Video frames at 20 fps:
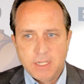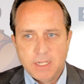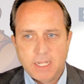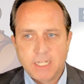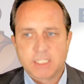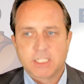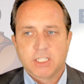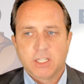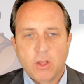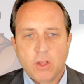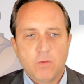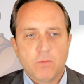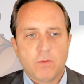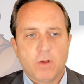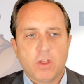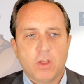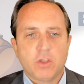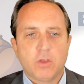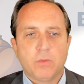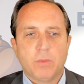Its low
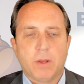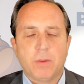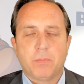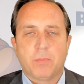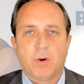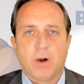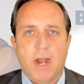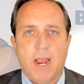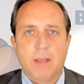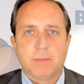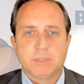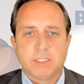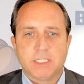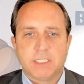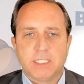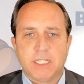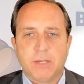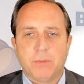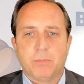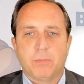volume and perhaps
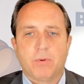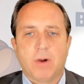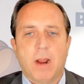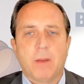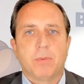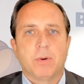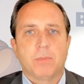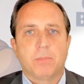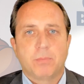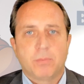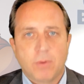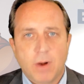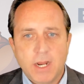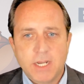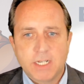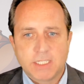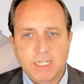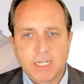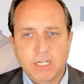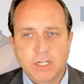its improper
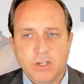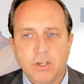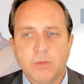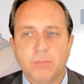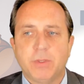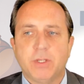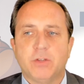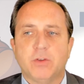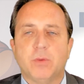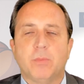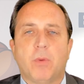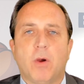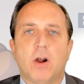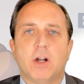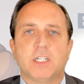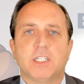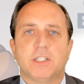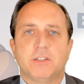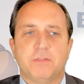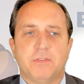pricing could be due in
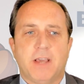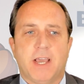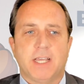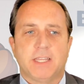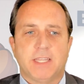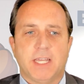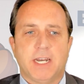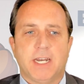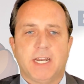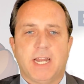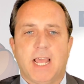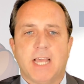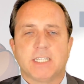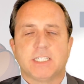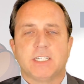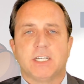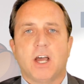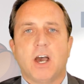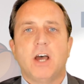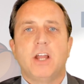part to the fact that it
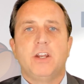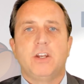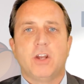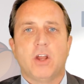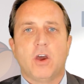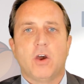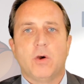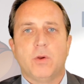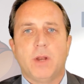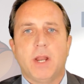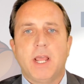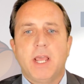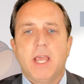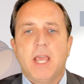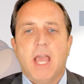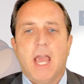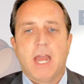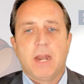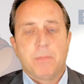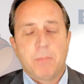has an unknown
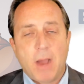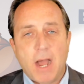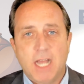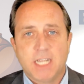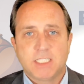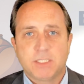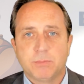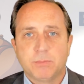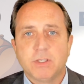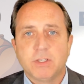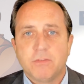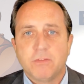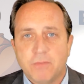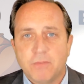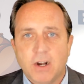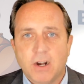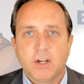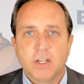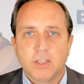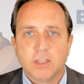and possibly
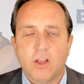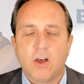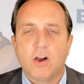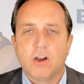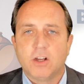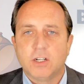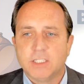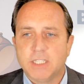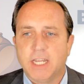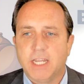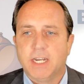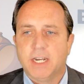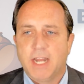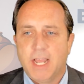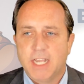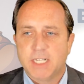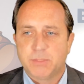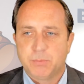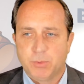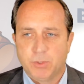very long-dated
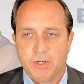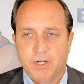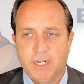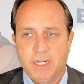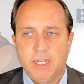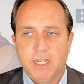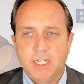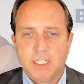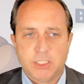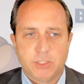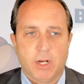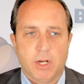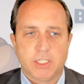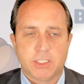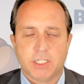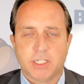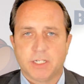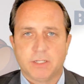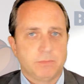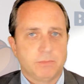expiry,
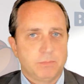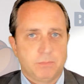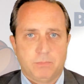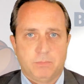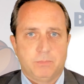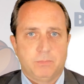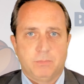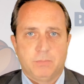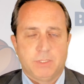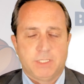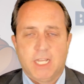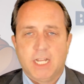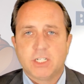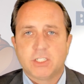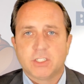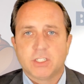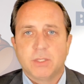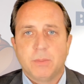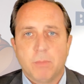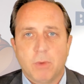stretching
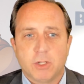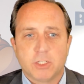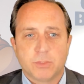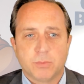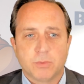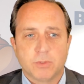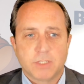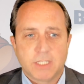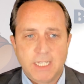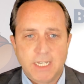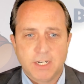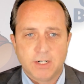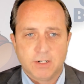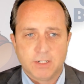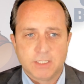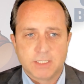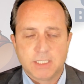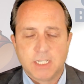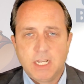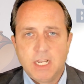potentially multiple
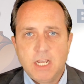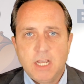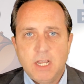years.